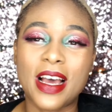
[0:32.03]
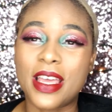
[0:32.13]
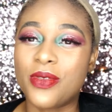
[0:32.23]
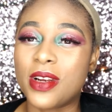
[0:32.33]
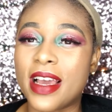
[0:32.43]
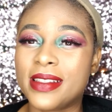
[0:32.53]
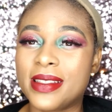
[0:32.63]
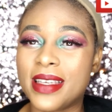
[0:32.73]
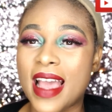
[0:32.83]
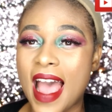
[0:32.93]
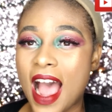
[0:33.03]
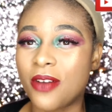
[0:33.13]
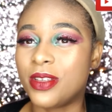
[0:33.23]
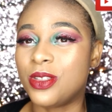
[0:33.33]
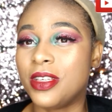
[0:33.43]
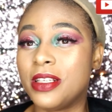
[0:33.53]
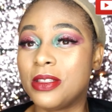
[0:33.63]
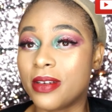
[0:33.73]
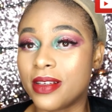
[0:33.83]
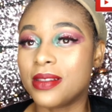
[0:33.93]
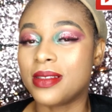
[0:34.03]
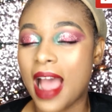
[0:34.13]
If you'd like to see how this unit turns